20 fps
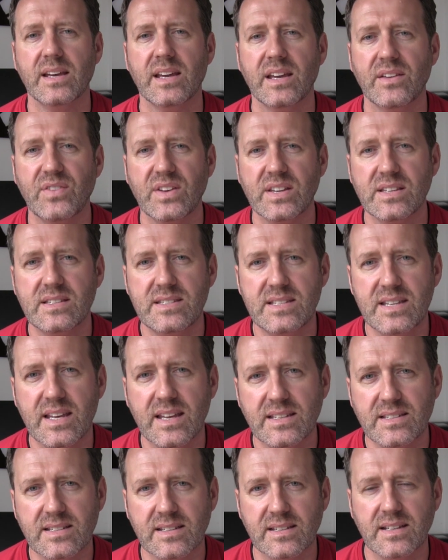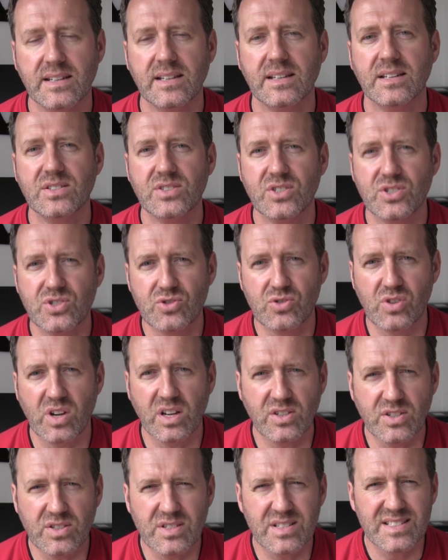If it did, just try
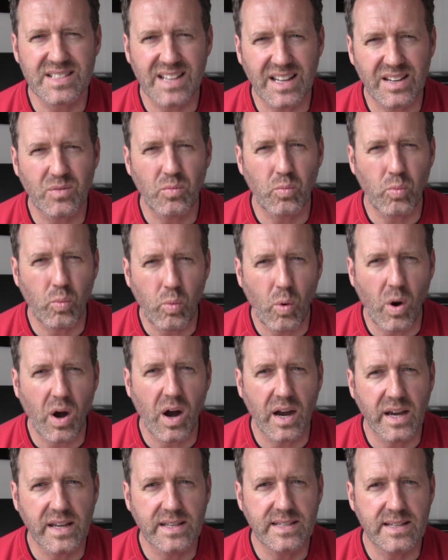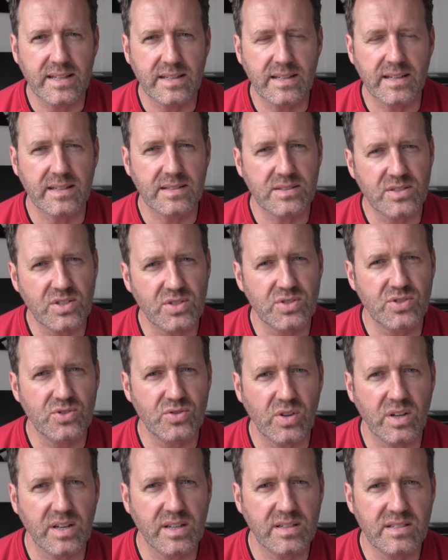and understand why did it. Just
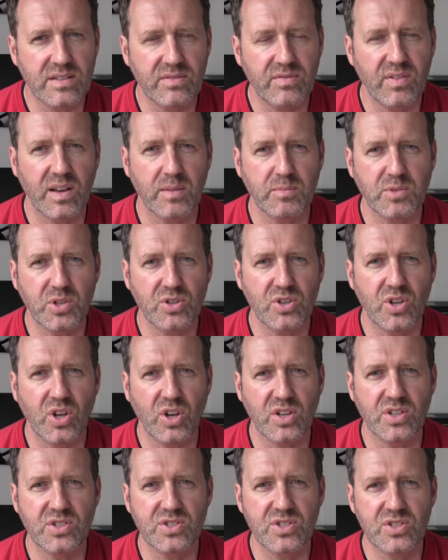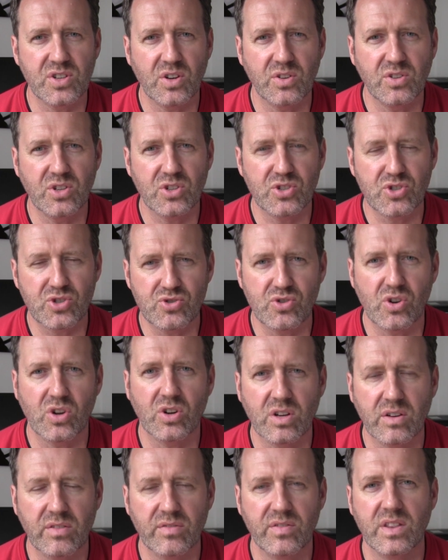try and develop your knowledge so you're
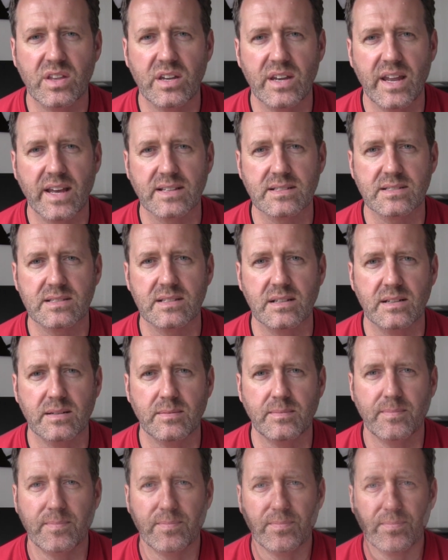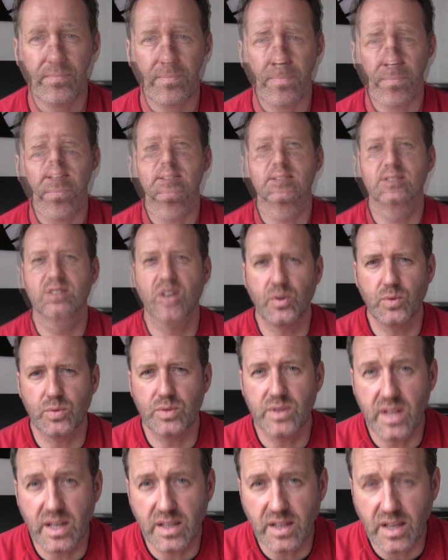stronger for the next time. So
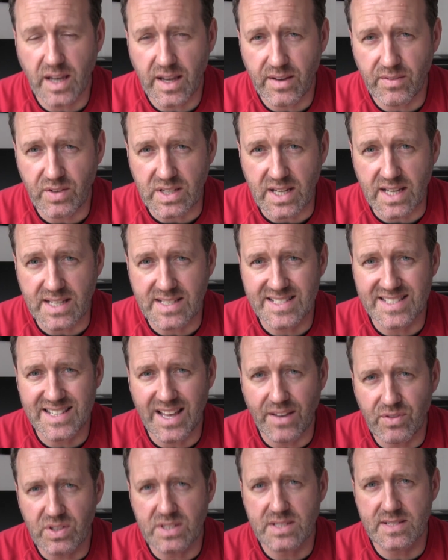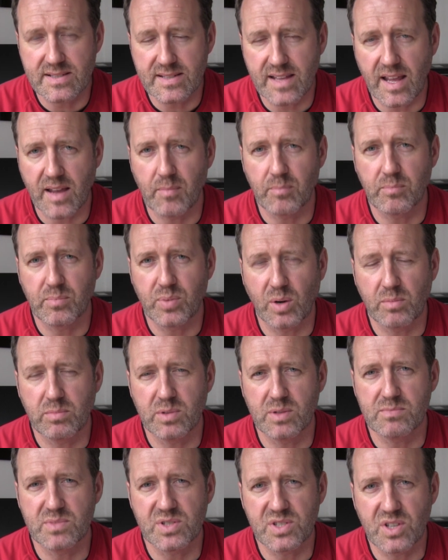there you have it, a 7-step
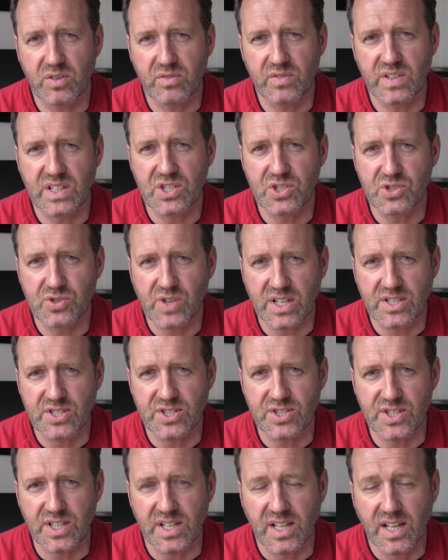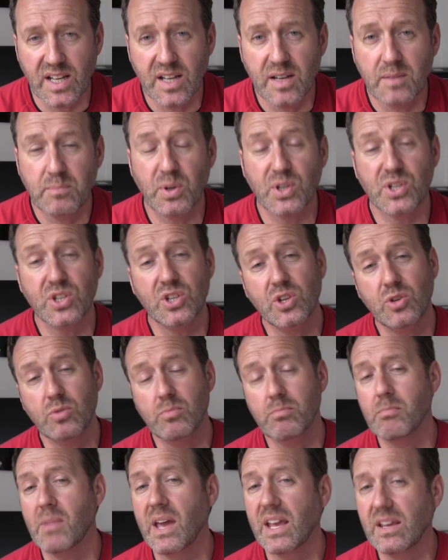problem solving strategy. But you
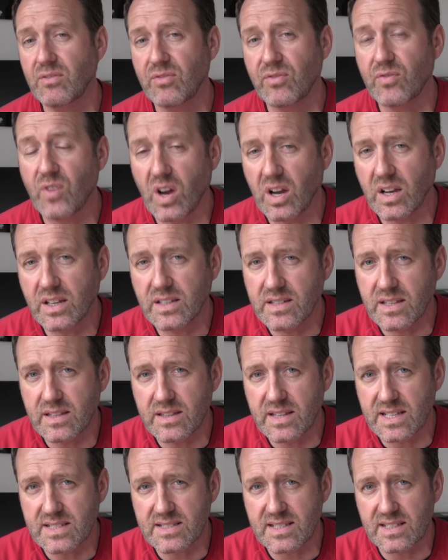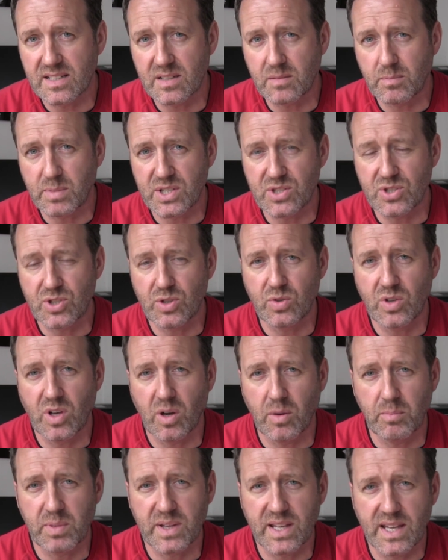may find that that's a little bit too
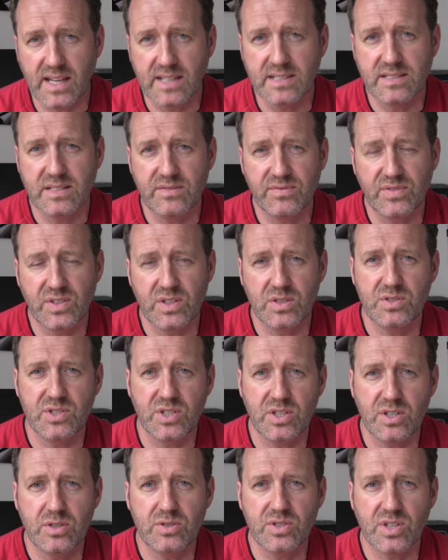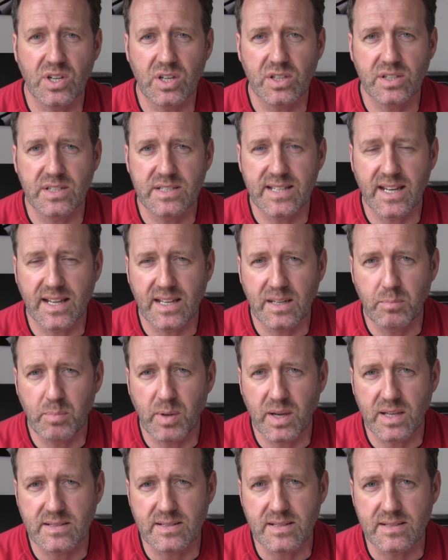complicated for you to use on a daily
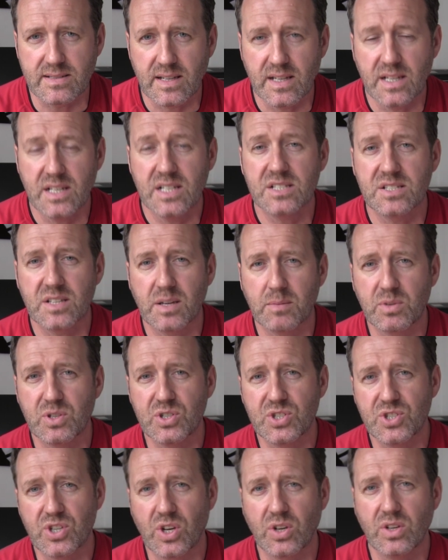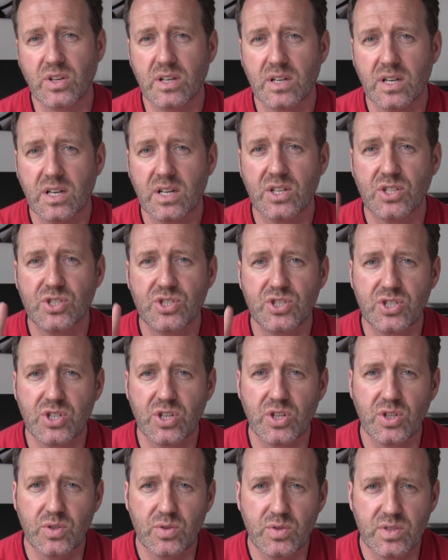basis. So I'm going to show you
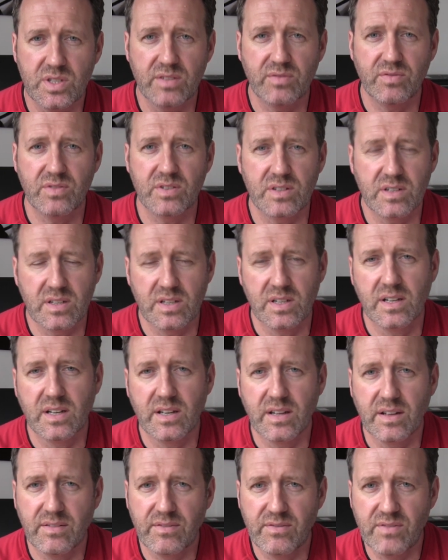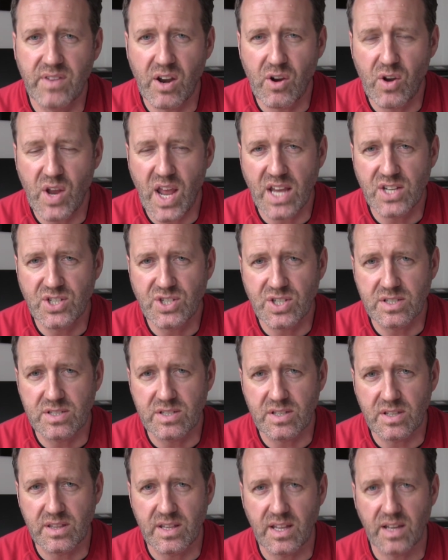2 different variations on